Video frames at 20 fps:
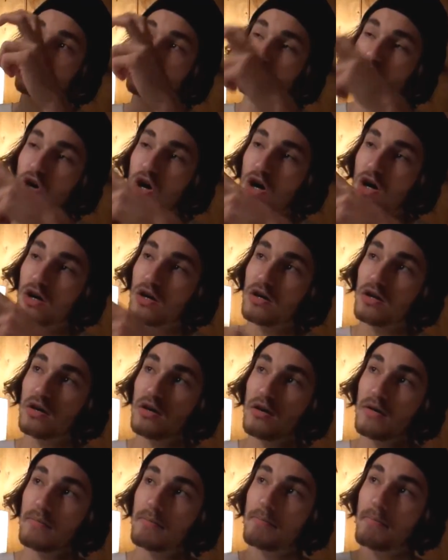Dark
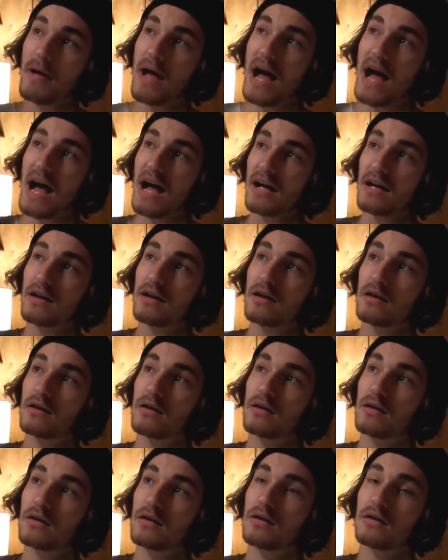back.
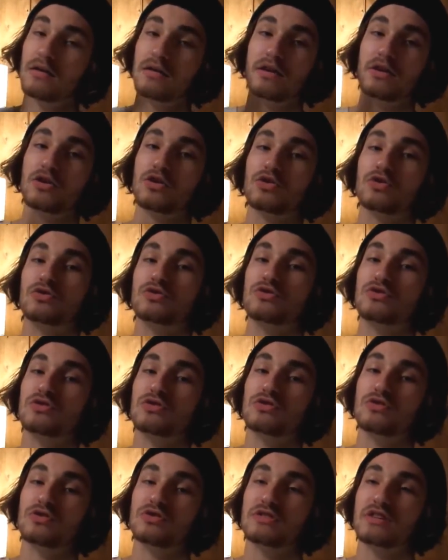Like
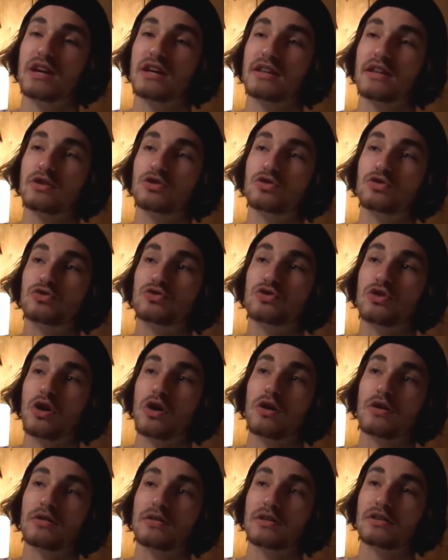you're saying that you
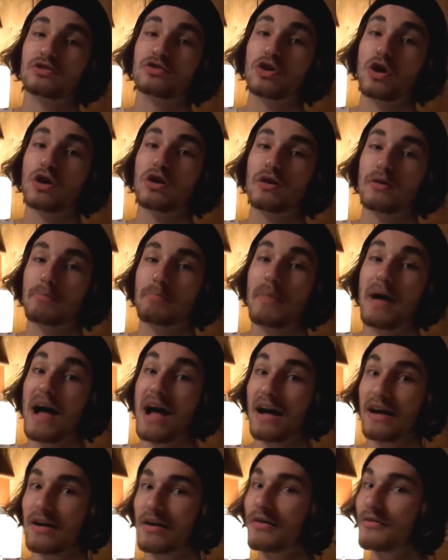saw the dark
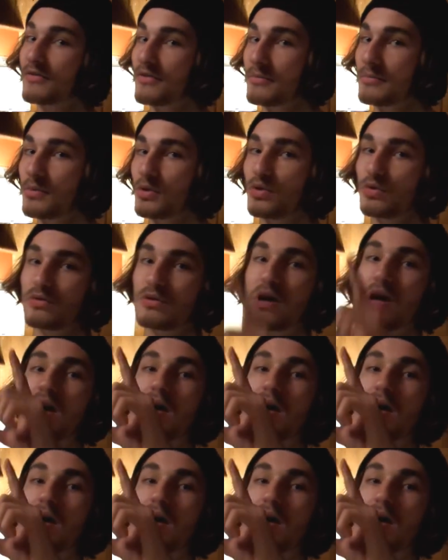back of the moon,